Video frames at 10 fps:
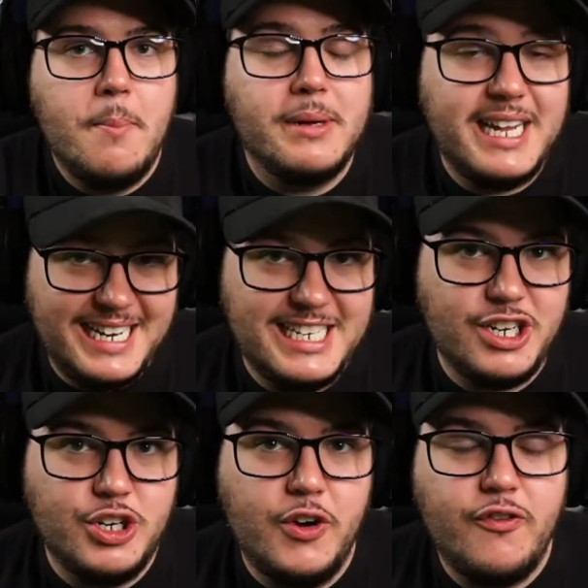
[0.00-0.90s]
But that is
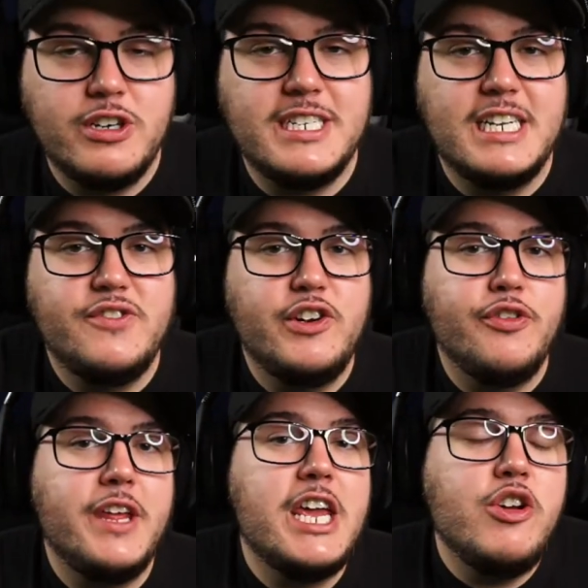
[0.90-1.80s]
going to do it for today's video.
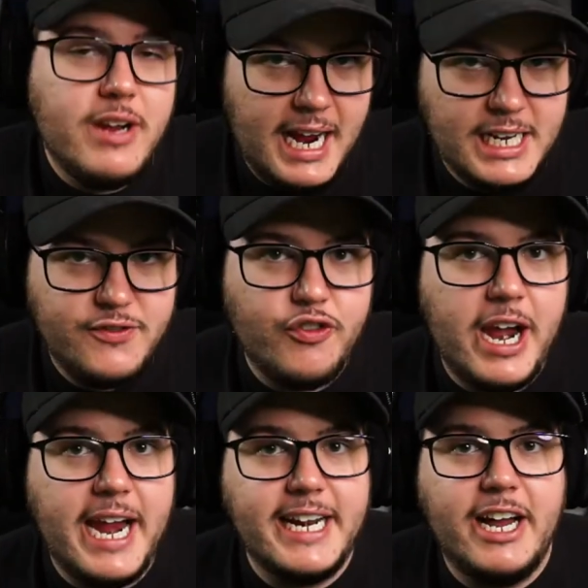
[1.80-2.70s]
Thank you guys for
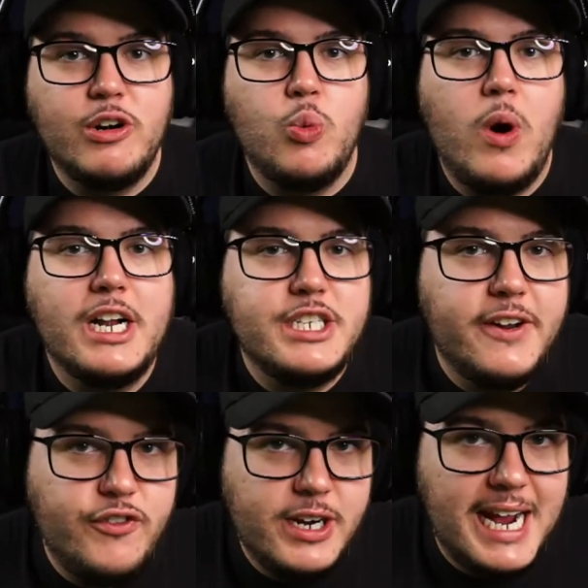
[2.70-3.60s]
hanging out and watching.
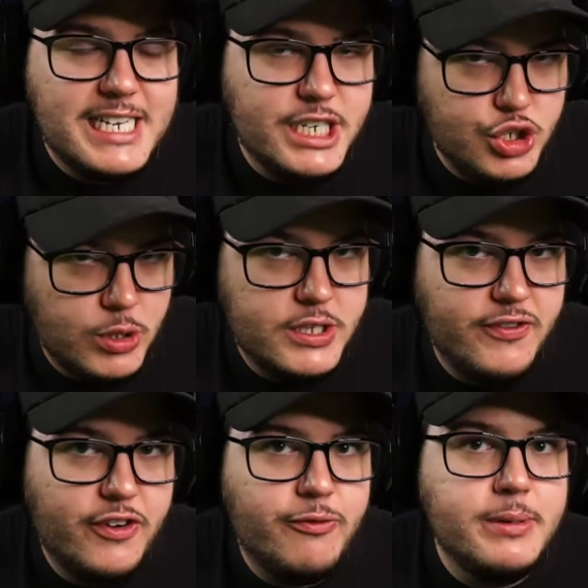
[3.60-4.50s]
If you guys enjoyed this
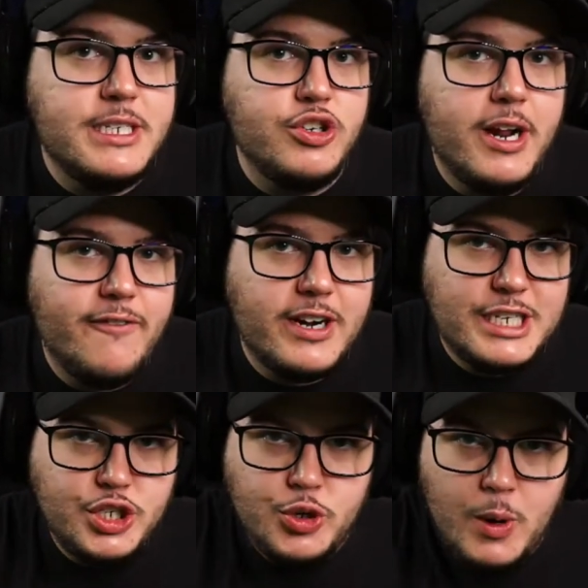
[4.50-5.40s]
video, please do not forget
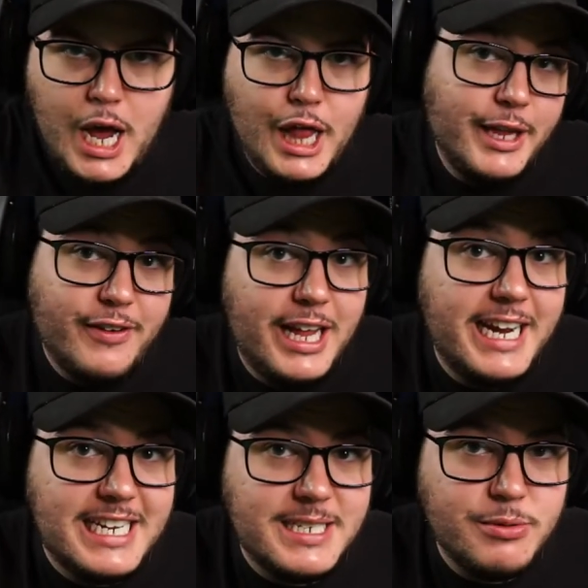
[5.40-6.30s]
to uh, leave a
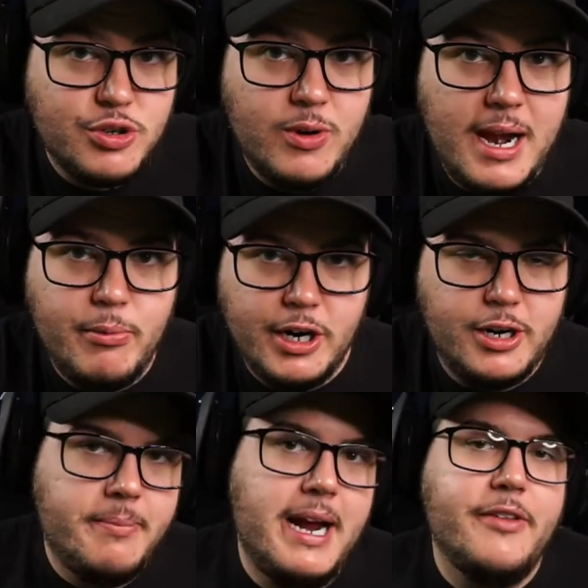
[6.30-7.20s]
like and subscribe. We are on
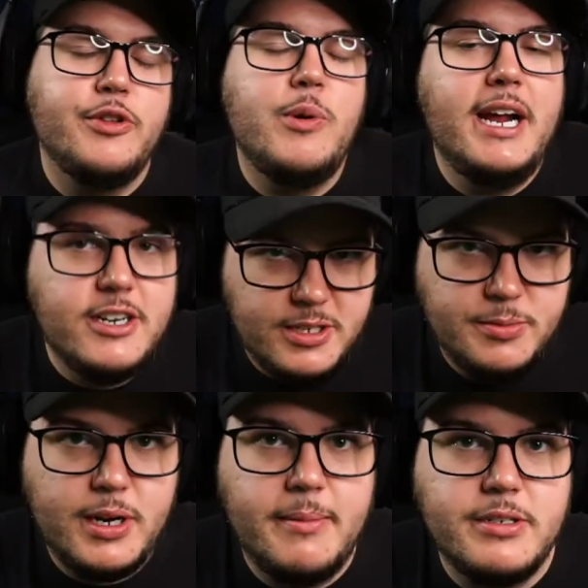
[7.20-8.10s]
our path to 800
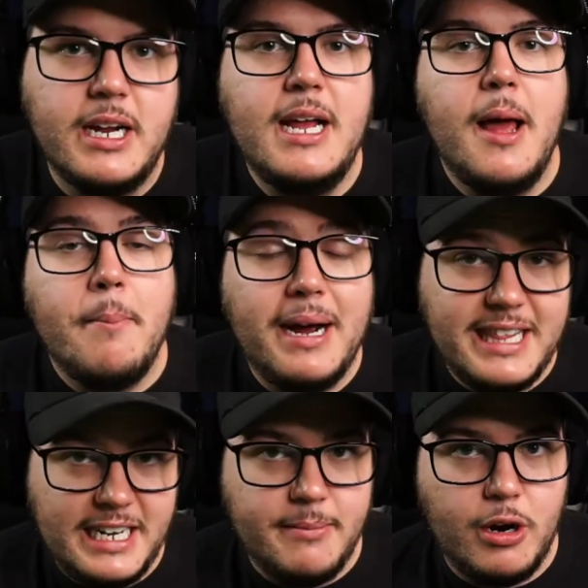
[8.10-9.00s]
subscribers by
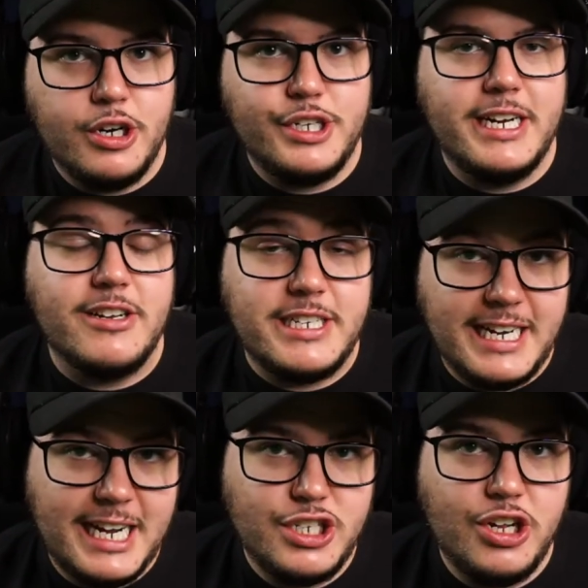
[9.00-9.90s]
the end of March, and I'll see you
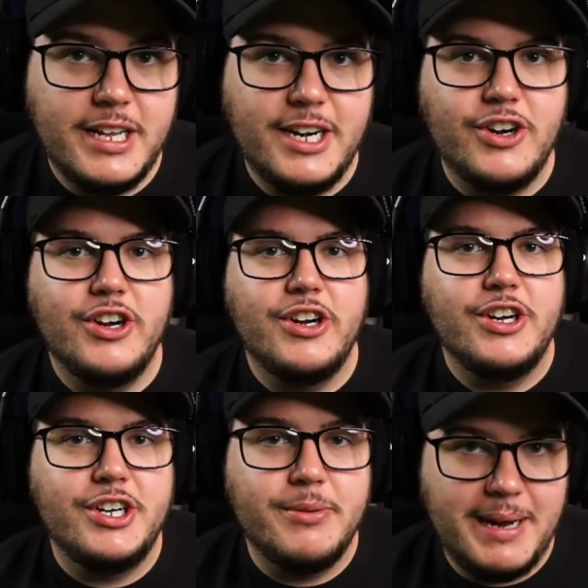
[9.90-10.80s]
guys all later.
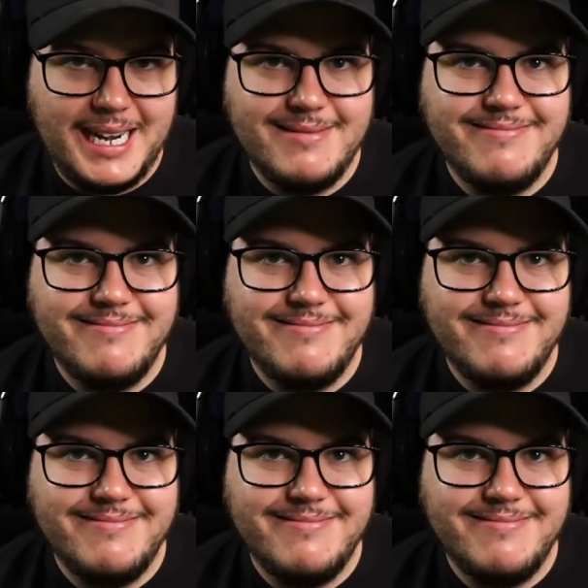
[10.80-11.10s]
Goodbye.